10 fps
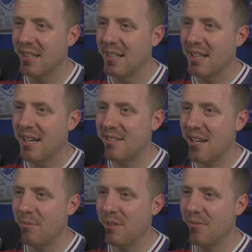Is it
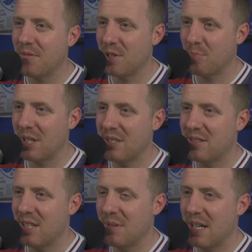only the first place
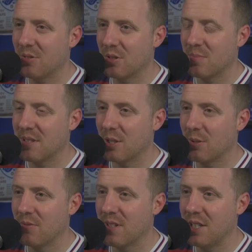team that has automatic
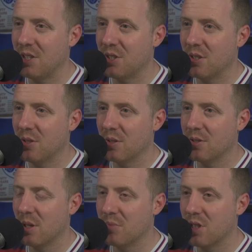qualification or the
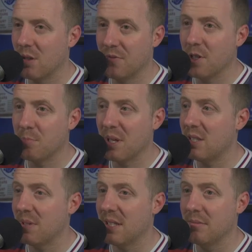top two? First
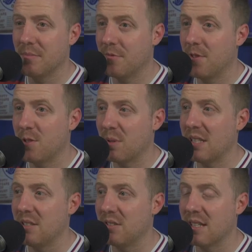place, mate. First
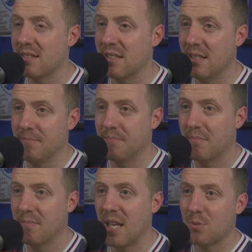place, that's it.
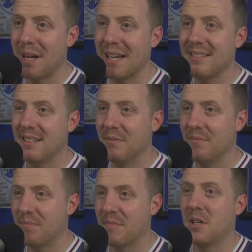That's why Italy have
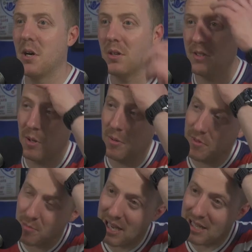cocked it up for
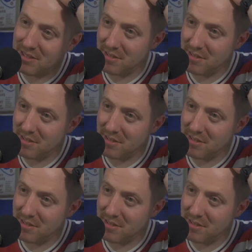the past